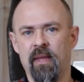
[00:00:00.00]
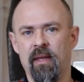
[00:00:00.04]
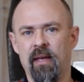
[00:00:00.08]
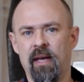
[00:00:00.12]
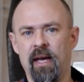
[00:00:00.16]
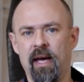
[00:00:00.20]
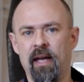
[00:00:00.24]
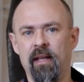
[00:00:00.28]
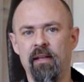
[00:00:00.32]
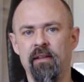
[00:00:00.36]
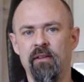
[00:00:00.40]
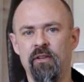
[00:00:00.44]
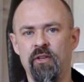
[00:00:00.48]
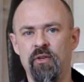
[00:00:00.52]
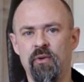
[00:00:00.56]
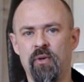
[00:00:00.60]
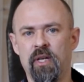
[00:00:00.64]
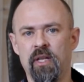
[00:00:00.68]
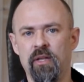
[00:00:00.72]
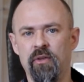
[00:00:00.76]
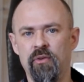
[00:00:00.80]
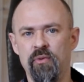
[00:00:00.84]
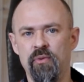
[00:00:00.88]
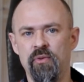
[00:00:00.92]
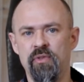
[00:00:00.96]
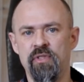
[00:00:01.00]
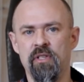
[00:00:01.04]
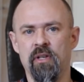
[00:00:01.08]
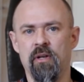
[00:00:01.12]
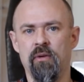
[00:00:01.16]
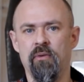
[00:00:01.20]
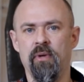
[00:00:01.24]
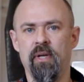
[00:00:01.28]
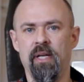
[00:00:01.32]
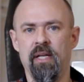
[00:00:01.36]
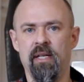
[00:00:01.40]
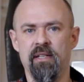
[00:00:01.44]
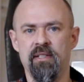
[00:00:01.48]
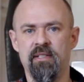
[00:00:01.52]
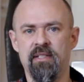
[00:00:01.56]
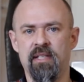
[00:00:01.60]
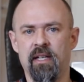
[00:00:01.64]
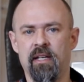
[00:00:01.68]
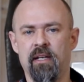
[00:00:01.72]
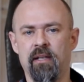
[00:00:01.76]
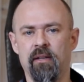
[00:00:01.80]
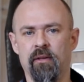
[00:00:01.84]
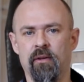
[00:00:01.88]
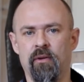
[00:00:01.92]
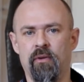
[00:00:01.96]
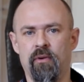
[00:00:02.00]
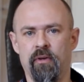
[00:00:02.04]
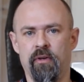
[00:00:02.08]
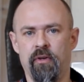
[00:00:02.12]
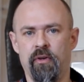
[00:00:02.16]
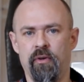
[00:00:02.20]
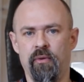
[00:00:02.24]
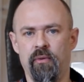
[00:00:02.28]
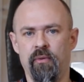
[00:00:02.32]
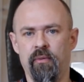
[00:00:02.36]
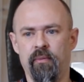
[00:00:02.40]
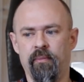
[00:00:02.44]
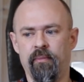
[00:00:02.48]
And you can do so in a second or two.